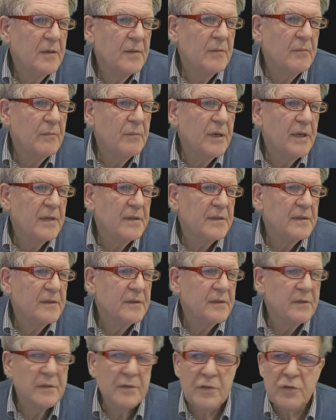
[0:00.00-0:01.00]
but
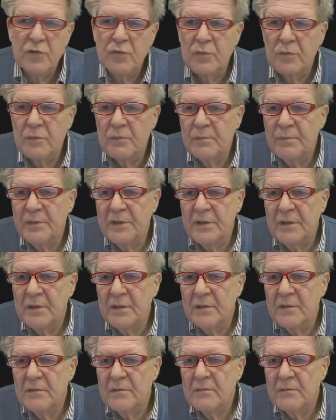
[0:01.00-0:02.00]
should be
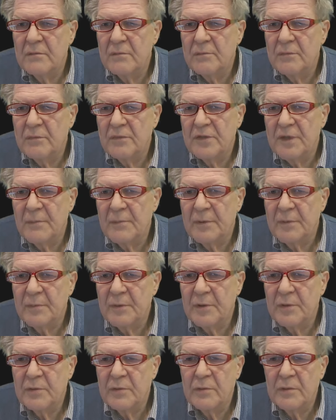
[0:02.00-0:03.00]
some people
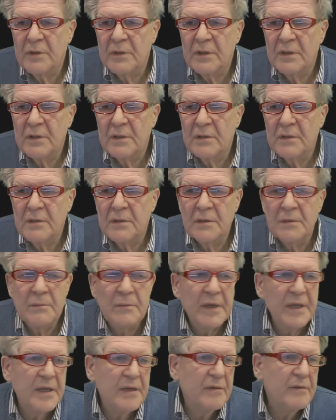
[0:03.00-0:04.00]
doing in
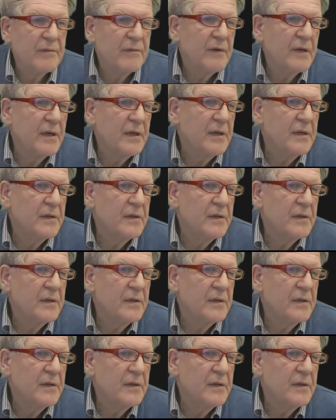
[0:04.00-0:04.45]
main file.